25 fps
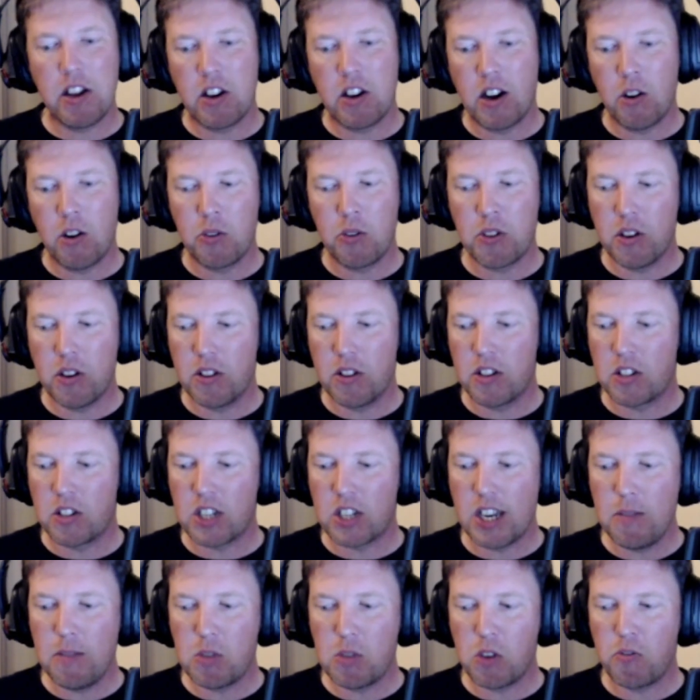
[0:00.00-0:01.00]
You know, the
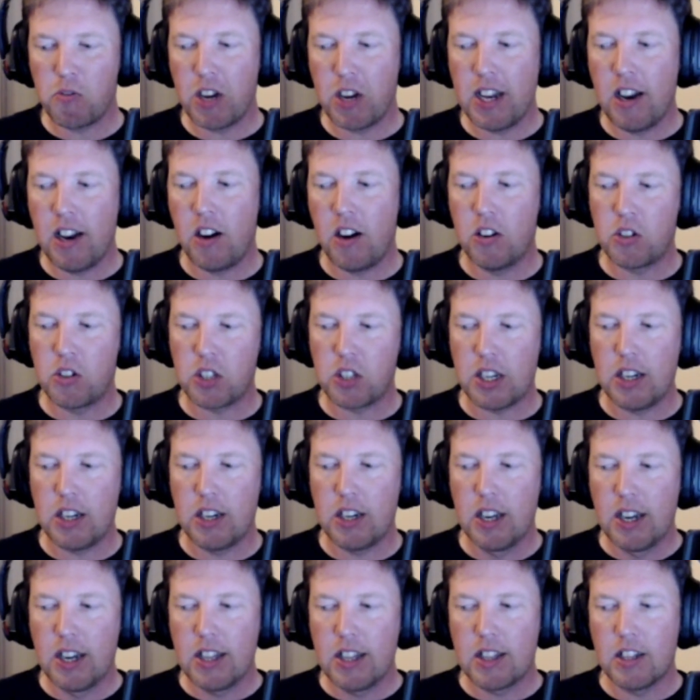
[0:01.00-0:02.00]
teams are realizing
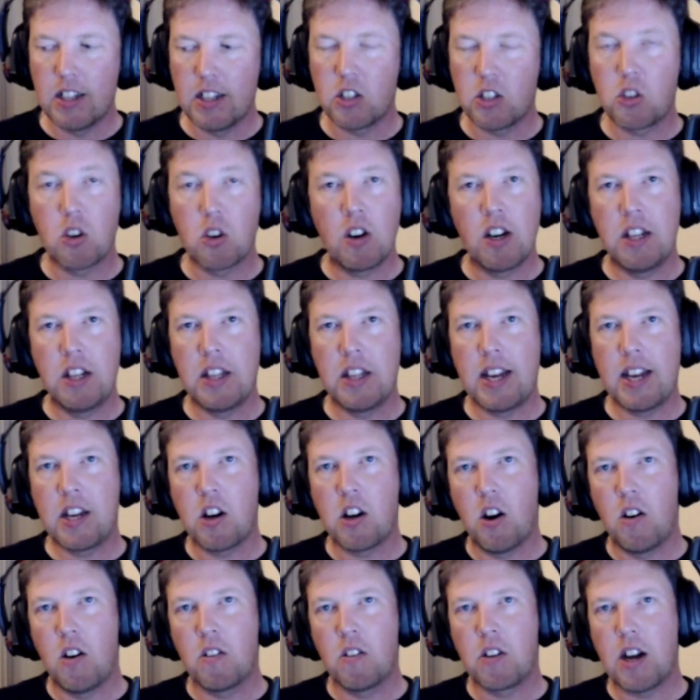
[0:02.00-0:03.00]
that suddenly they
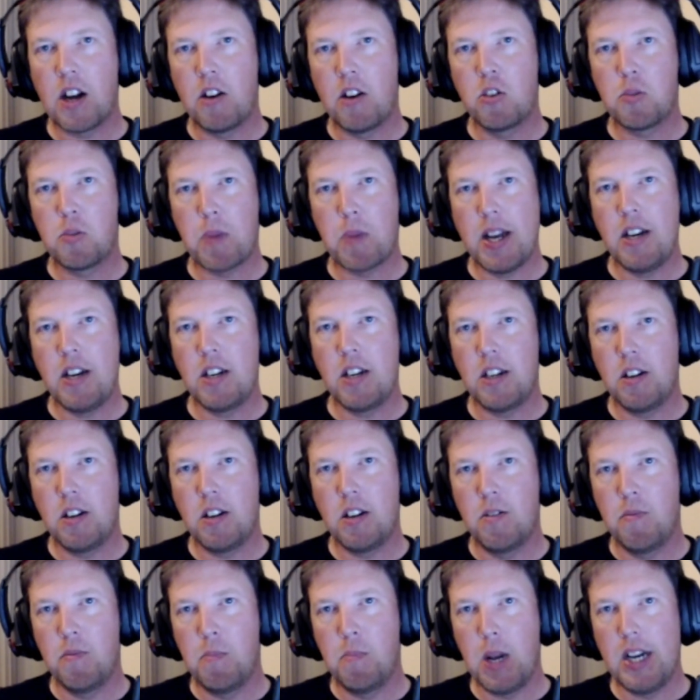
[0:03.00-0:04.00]
can't go
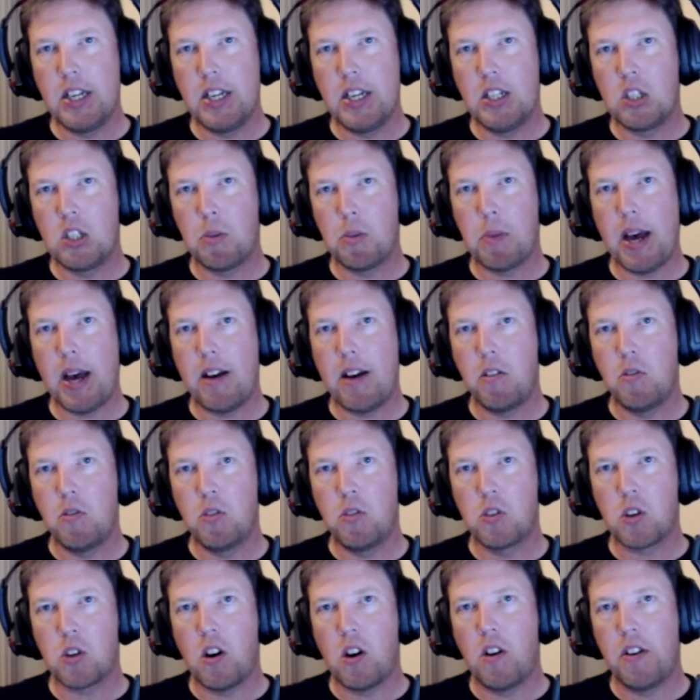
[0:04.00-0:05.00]
spending millions of
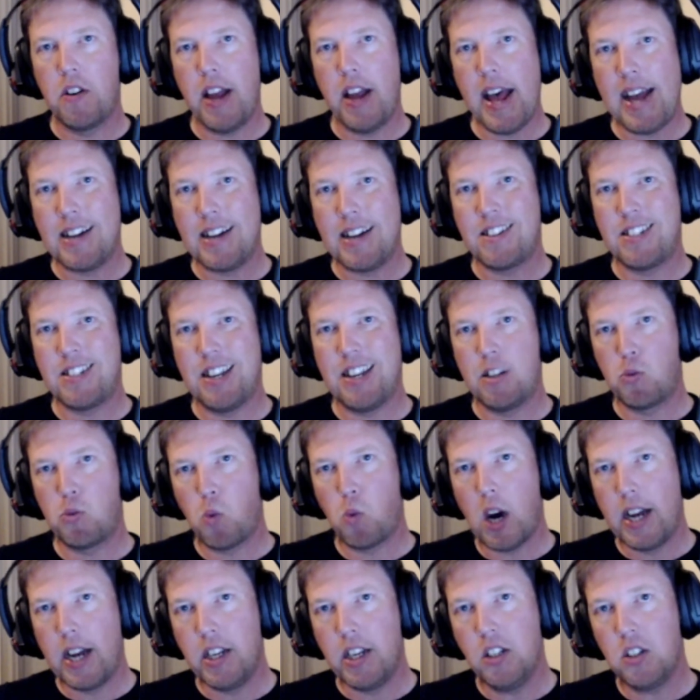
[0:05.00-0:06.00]
pounds on excess
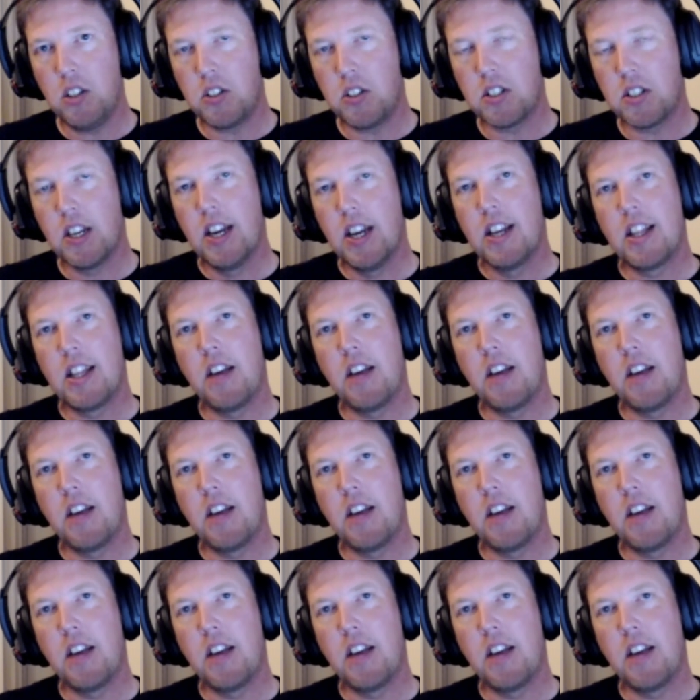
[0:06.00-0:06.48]
waste.